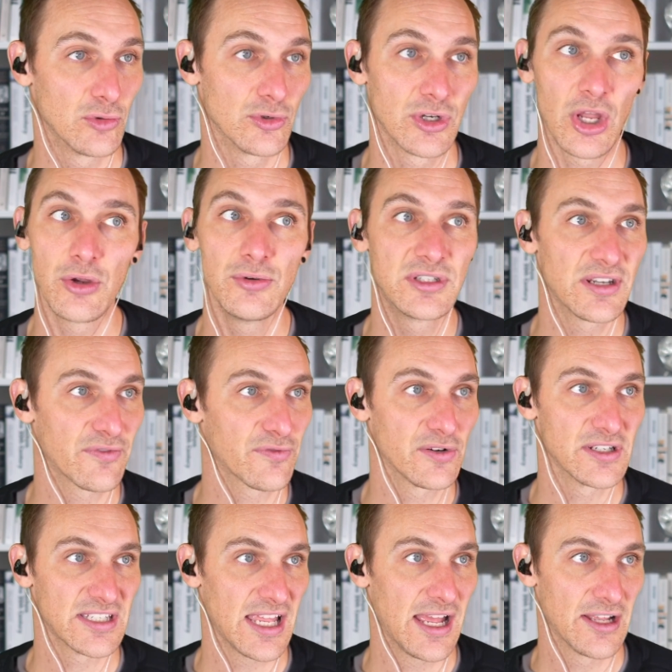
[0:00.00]
No
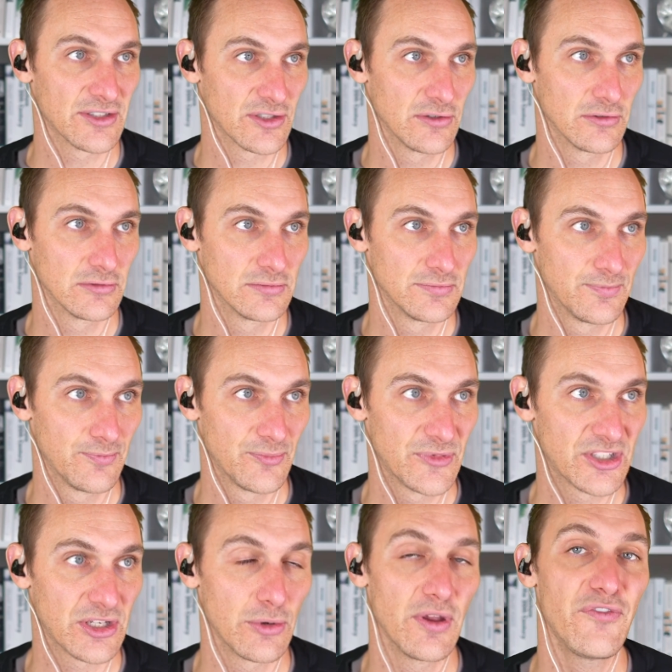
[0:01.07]
difference at all. Yeah.
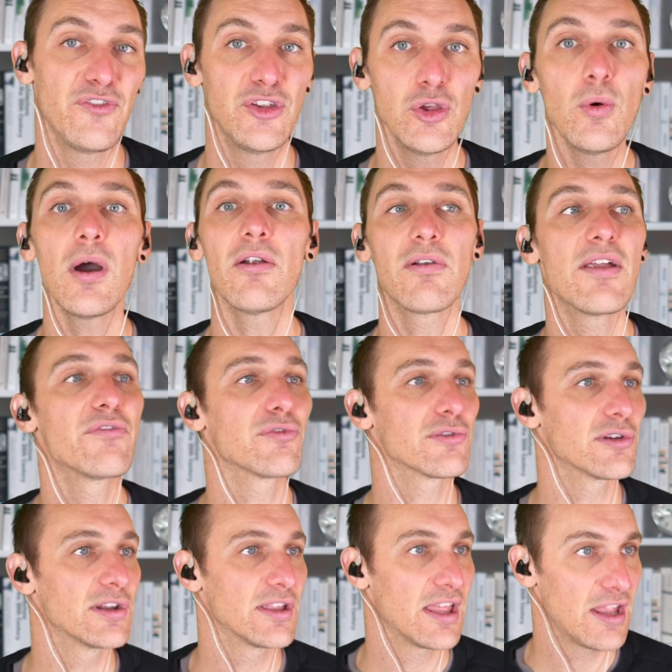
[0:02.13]
So if you are
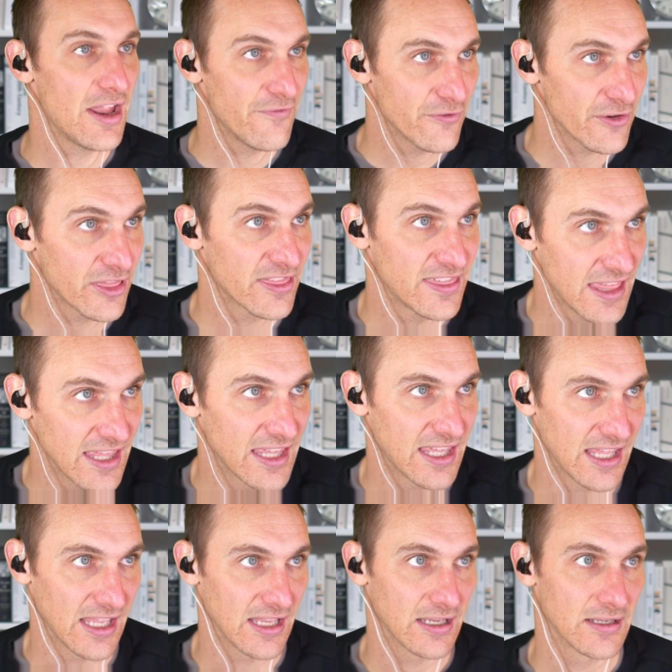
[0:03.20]
ever ever
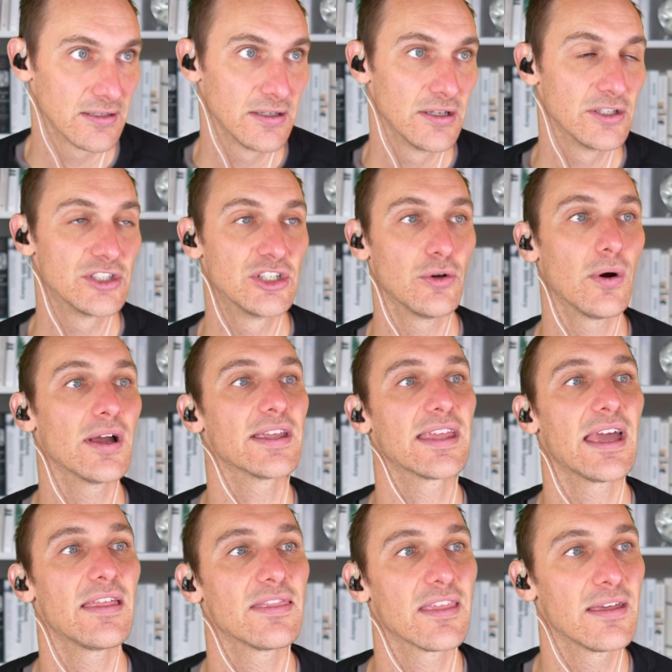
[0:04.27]
thinking, do I
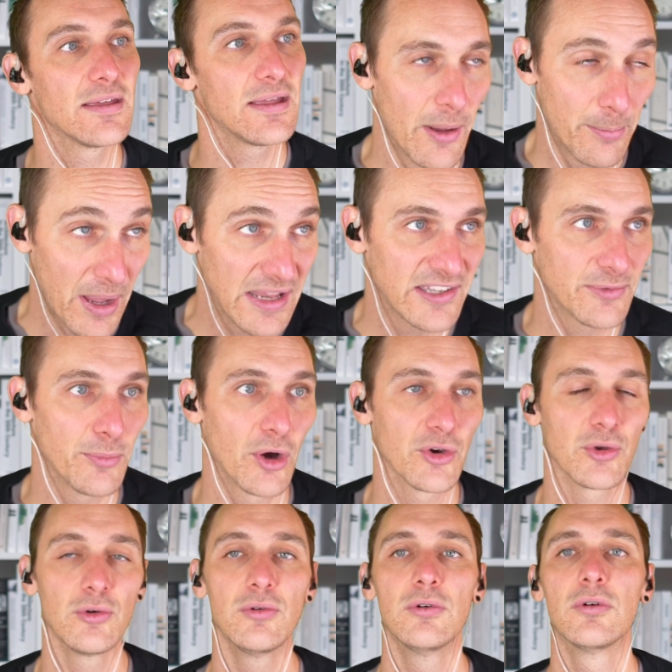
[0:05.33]
get the base
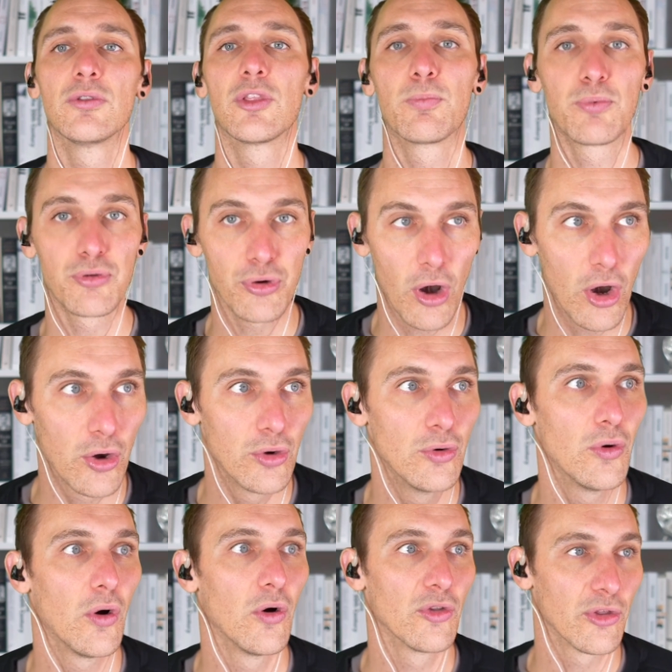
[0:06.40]
model, the pro,
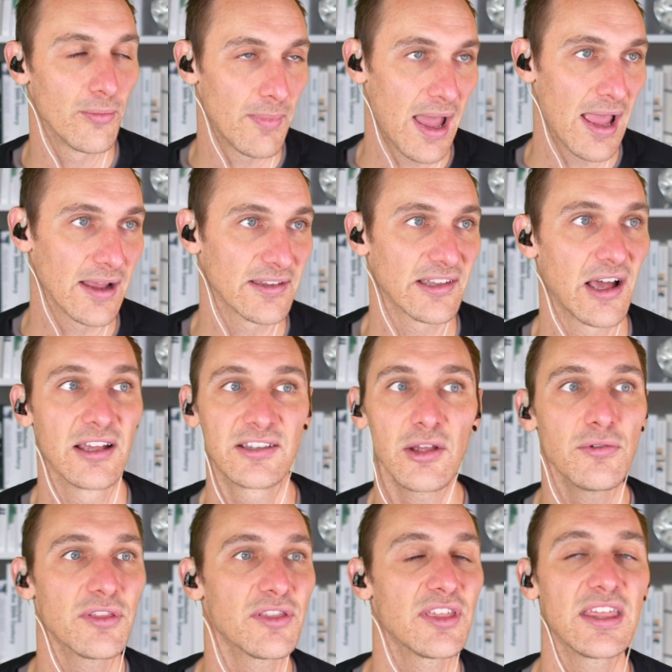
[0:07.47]
or the max? I don't
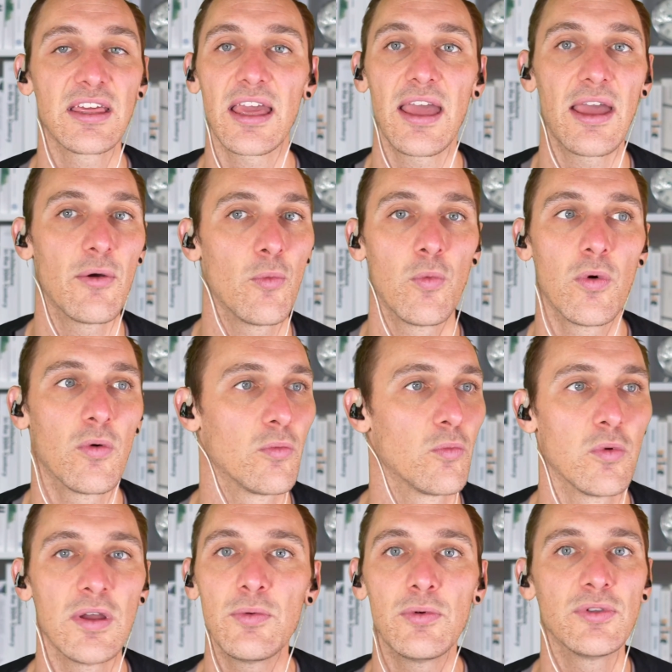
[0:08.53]
think
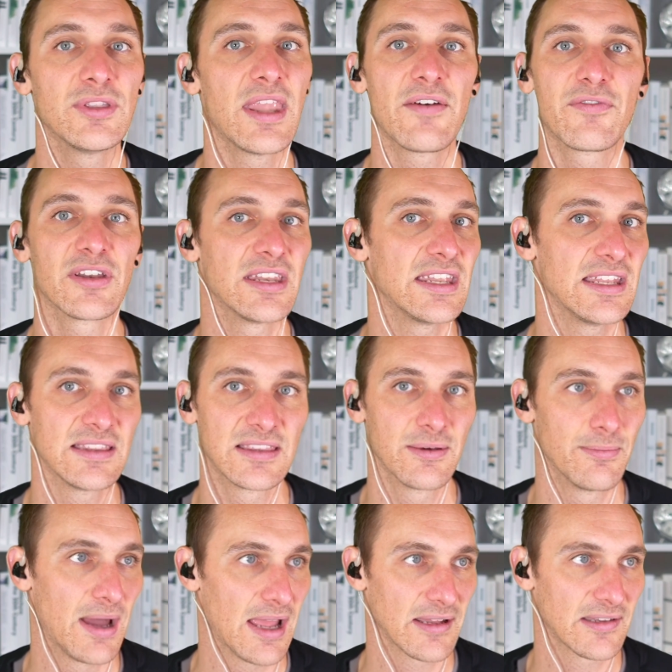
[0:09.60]
we will never need the
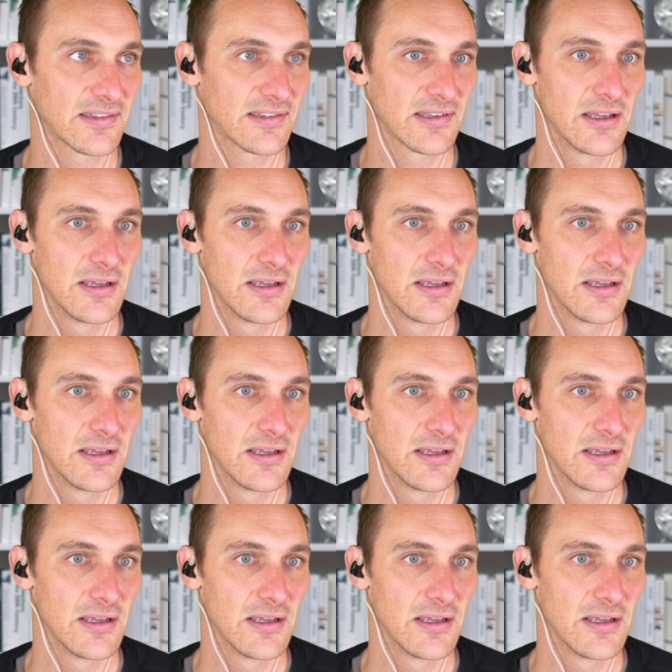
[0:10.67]
max.